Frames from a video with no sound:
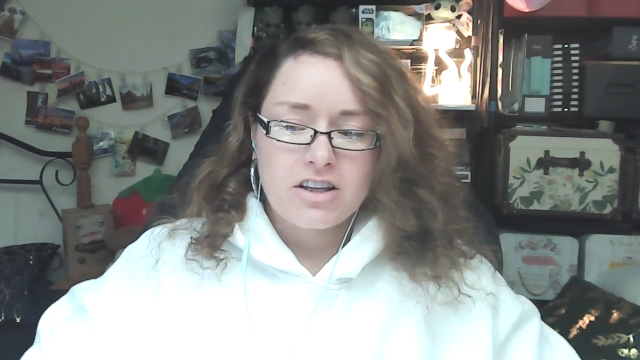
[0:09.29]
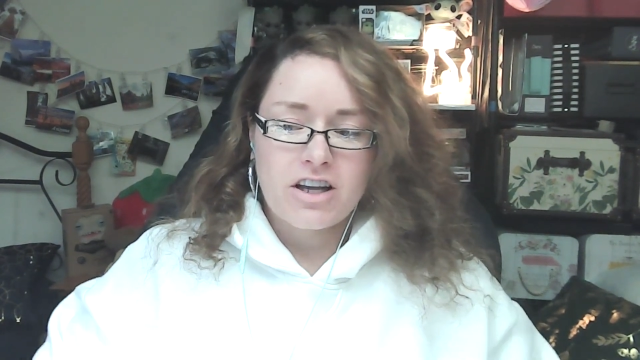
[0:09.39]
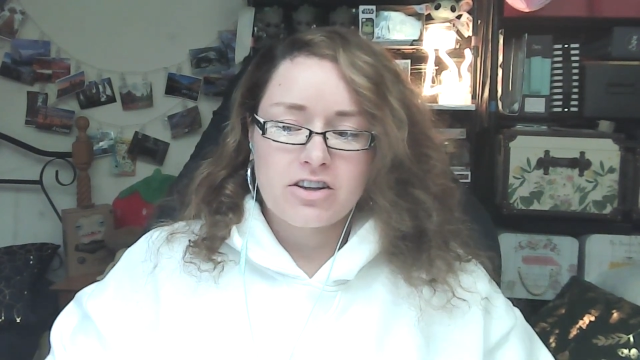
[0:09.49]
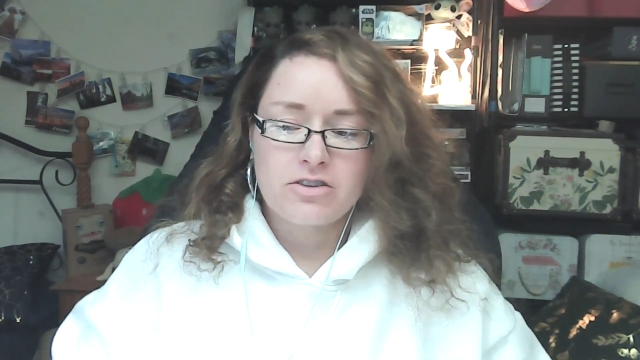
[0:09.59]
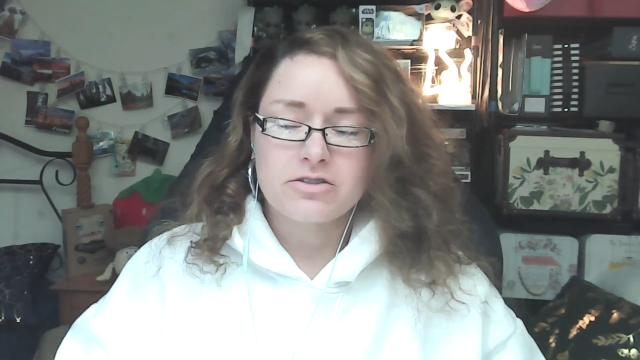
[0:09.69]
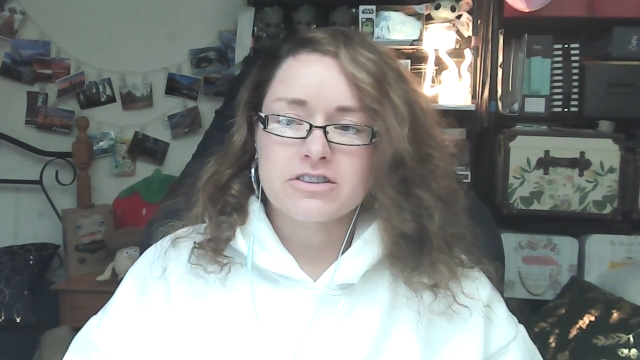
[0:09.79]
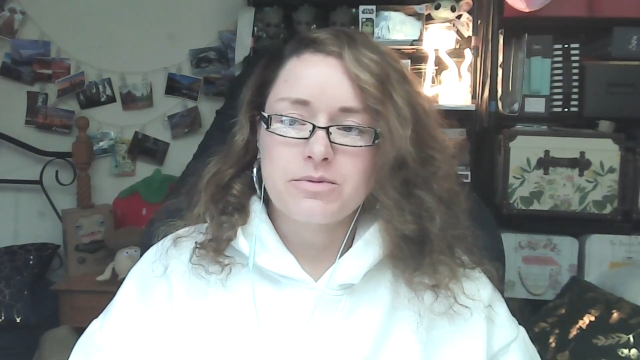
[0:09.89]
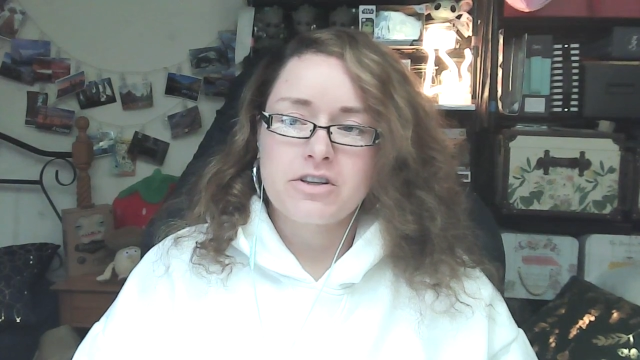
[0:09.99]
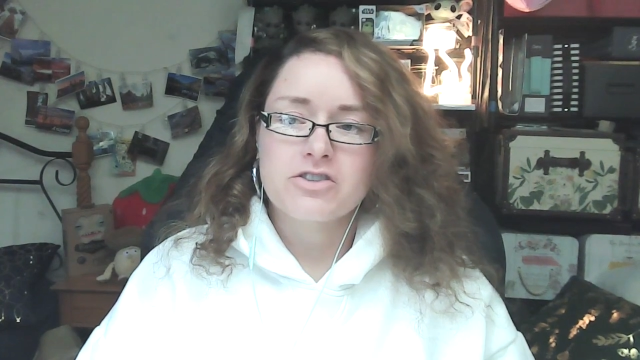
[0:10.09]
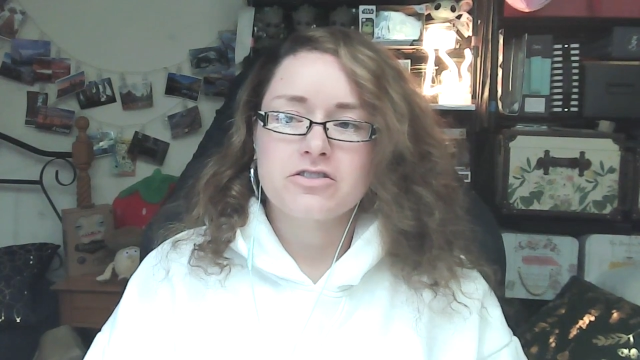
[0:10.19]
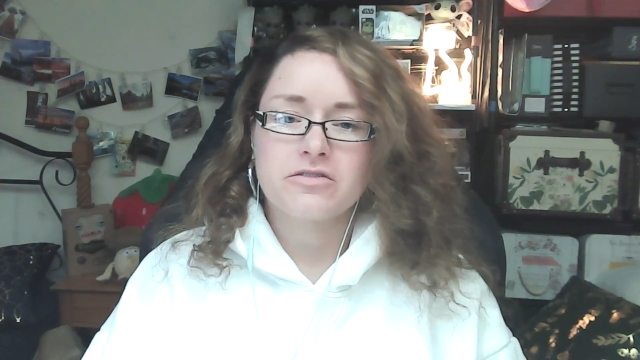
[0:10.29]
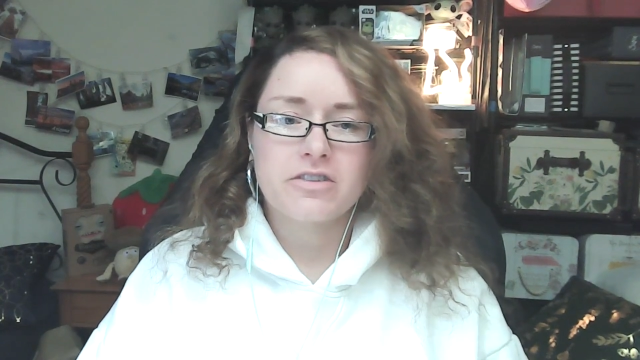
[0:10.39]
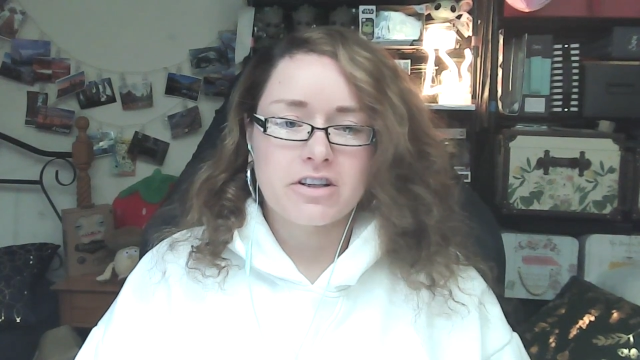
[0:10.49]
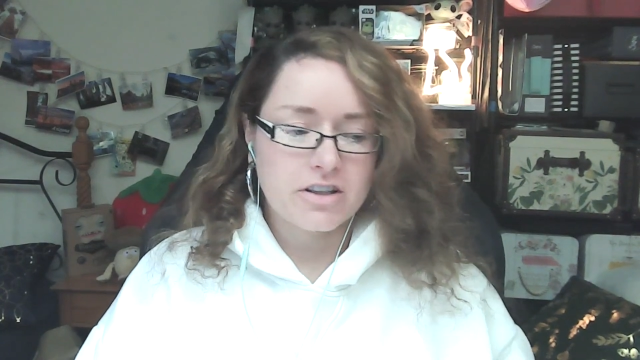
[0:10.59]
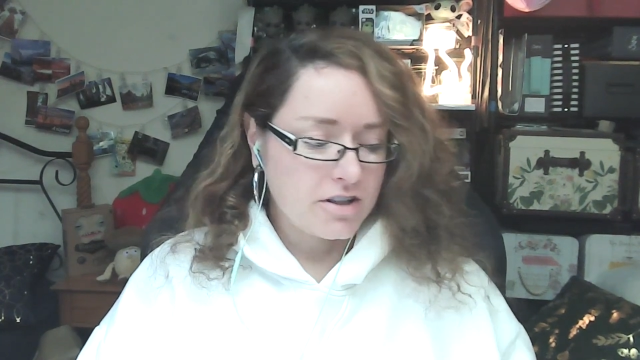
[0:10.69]
They had all the explanations
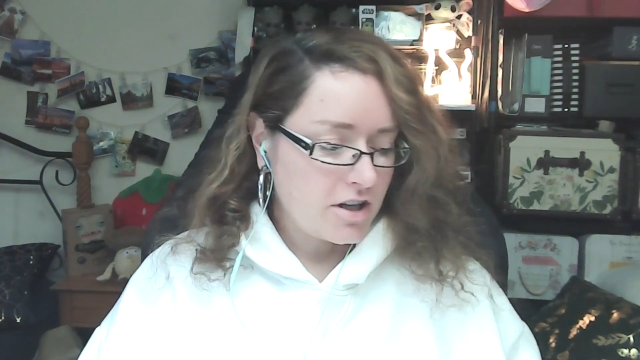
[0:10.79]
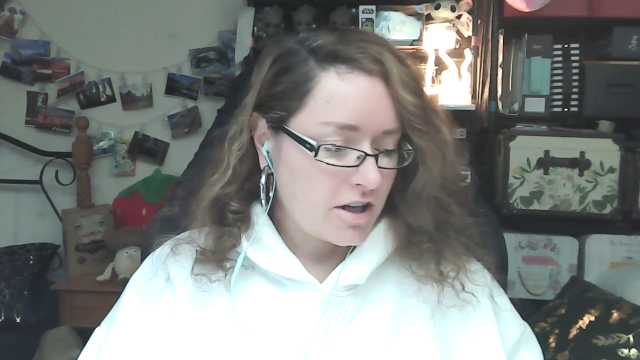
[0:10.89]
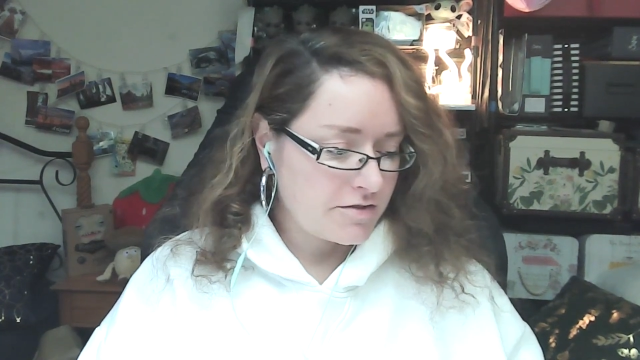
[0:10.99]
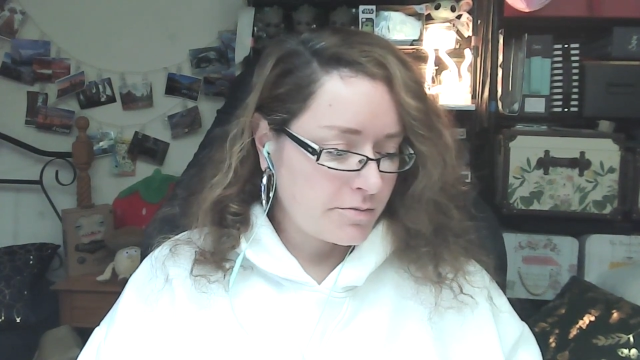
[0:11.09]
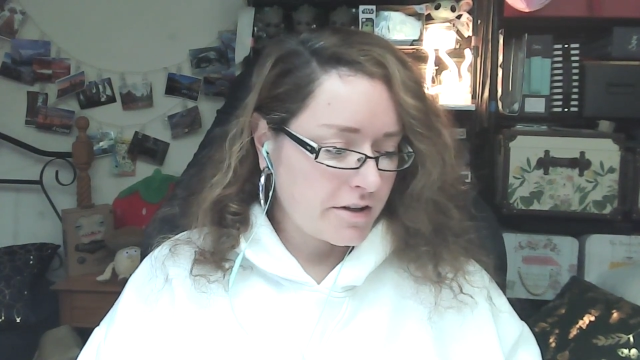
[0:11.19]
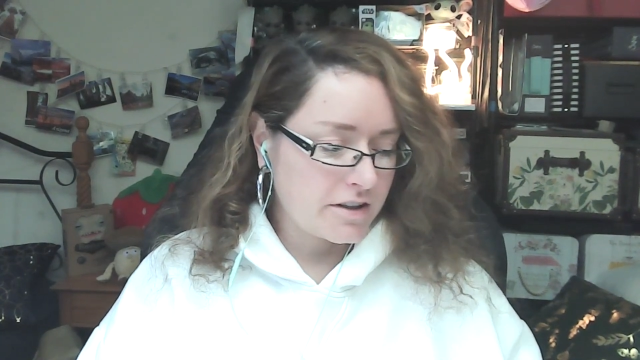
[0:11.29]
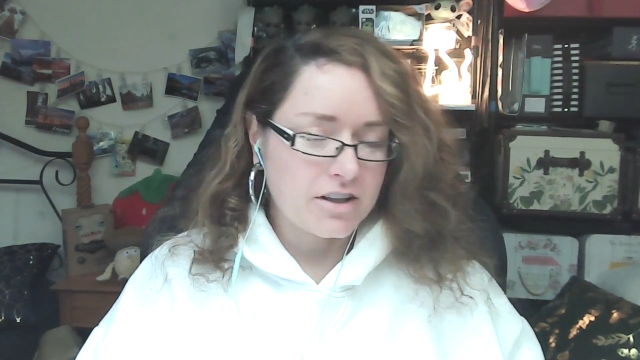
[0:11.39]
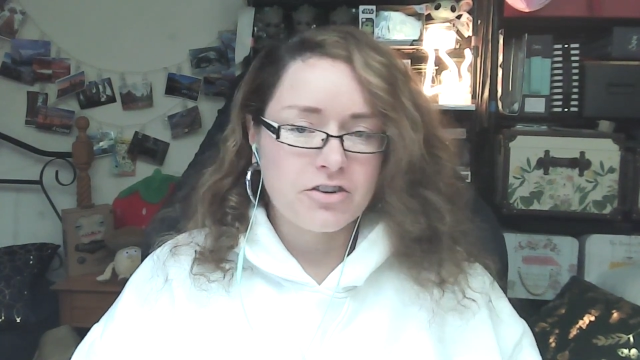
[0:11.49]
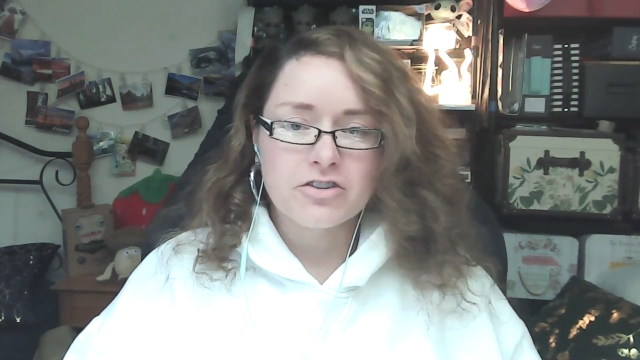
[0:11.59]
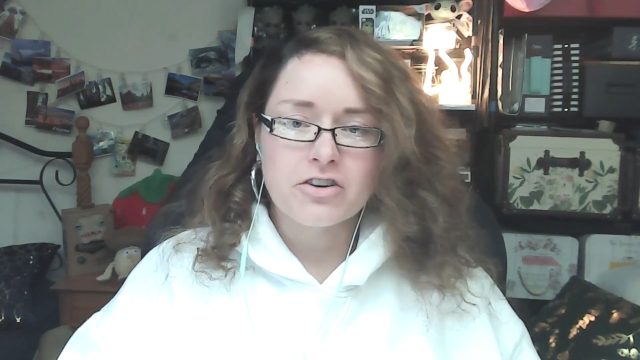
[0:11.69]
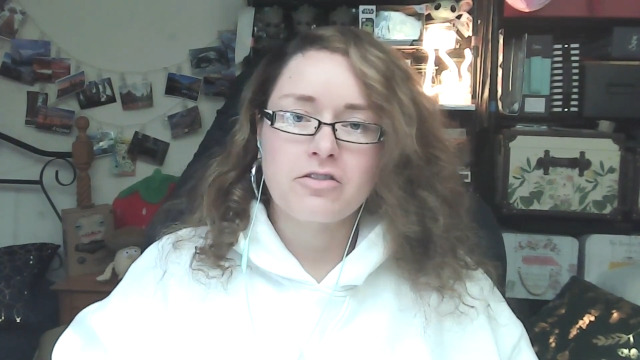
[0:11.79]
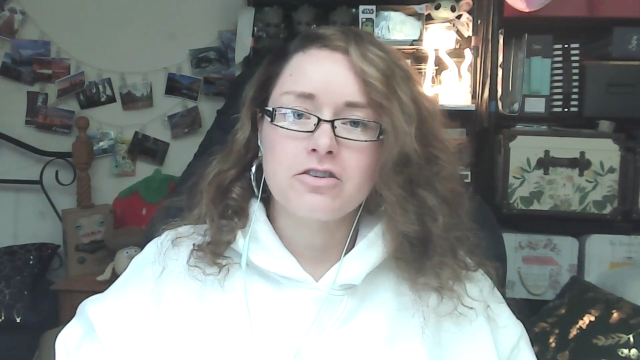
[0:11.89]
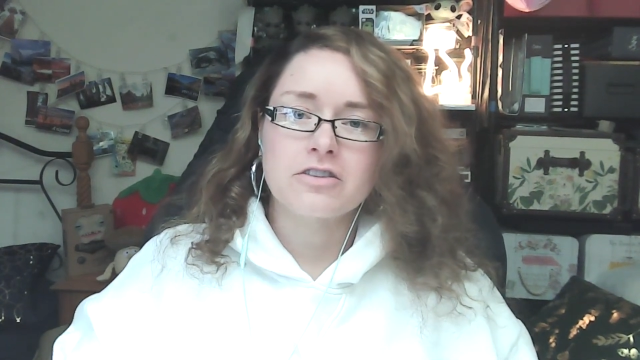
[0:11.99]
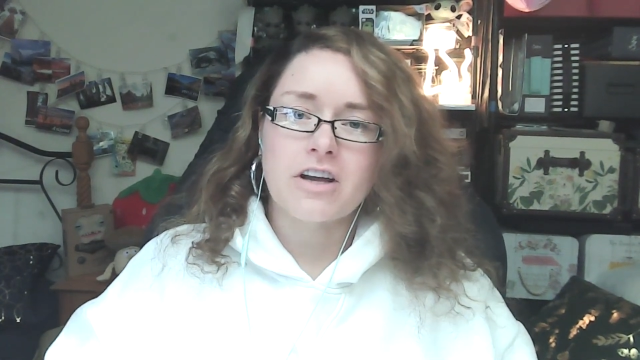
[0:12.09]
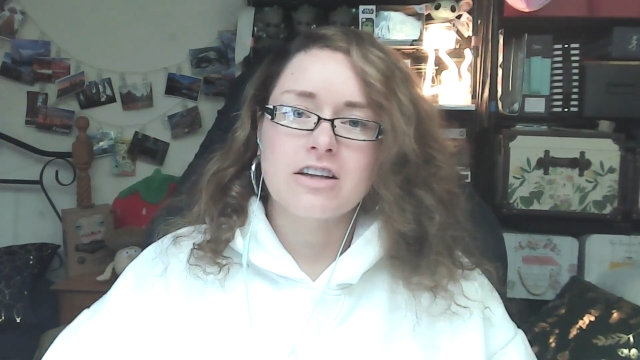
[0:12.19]
of the alphabetical order of
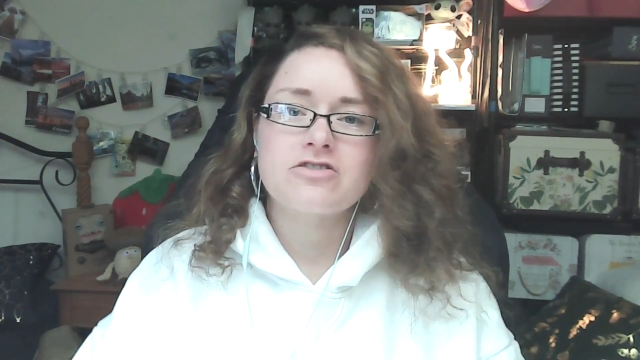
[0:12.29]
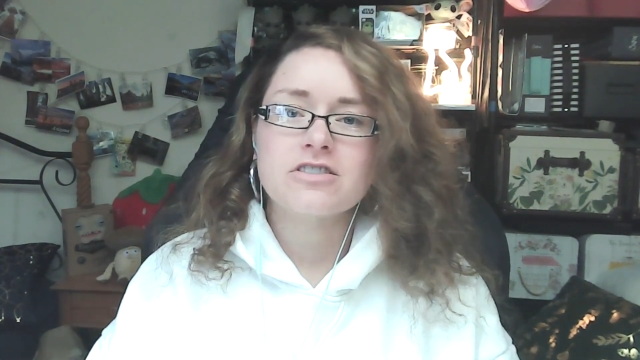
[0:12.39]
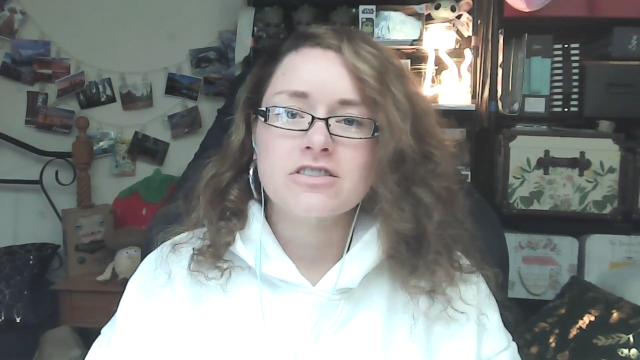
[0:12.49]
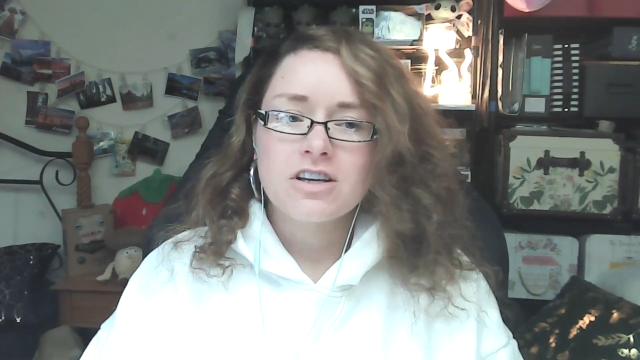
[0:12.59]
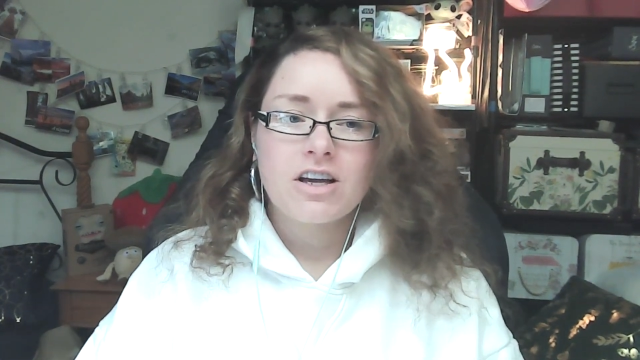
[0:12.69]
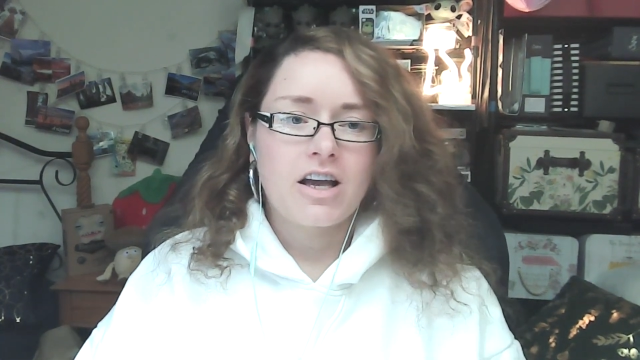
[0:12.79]
all the countries,